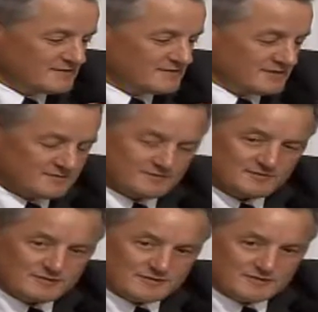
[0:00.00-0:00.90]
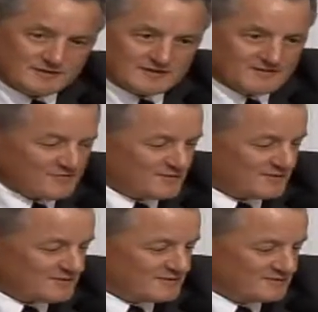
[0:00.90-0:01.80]
not just me, but a lot of
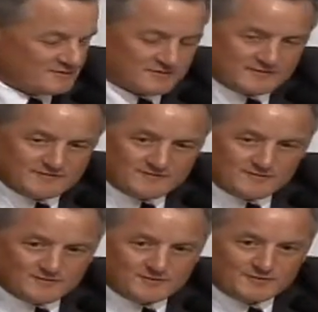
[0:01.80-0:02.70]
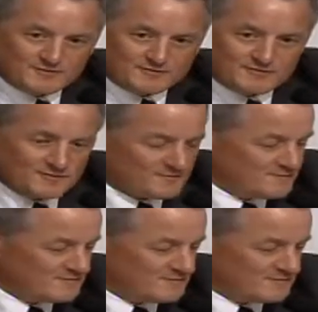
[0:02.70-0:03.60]
Americans are grateful to you for your,
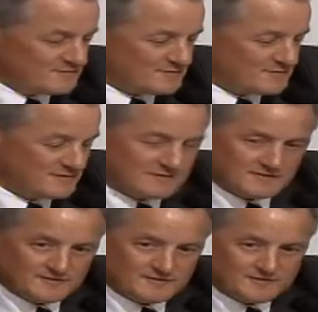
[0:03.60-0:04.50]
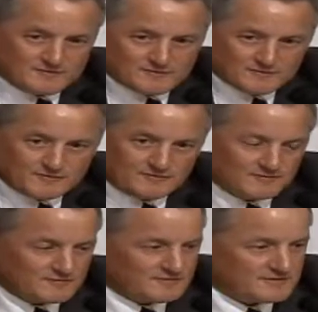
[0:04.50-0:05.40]
your military service, your
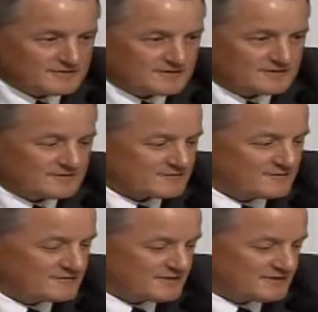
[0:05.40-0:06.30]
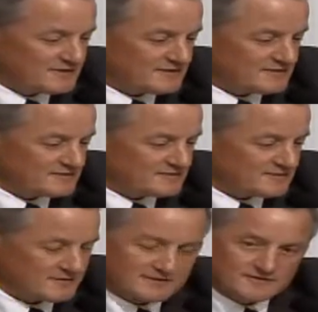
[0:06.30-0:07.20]
service in Congress, and now it's
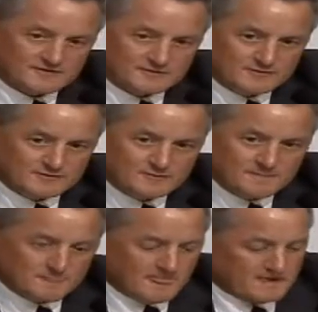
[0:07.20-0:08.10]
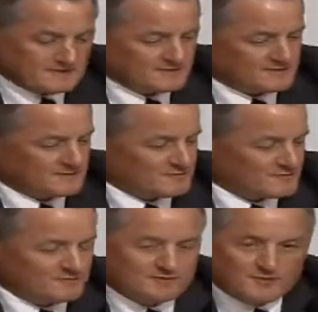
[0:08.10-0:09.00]
great to see you uh, over
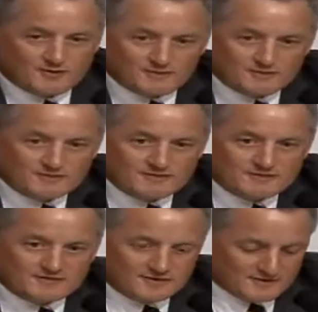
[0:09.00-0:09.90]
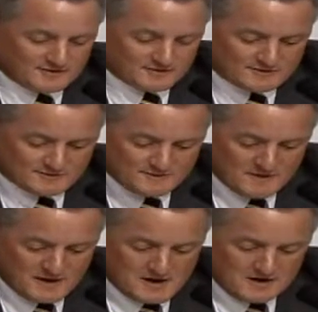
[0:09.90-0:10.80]
at the Department of Interior.
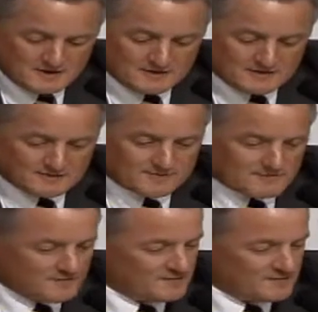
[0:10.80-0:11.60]
Um,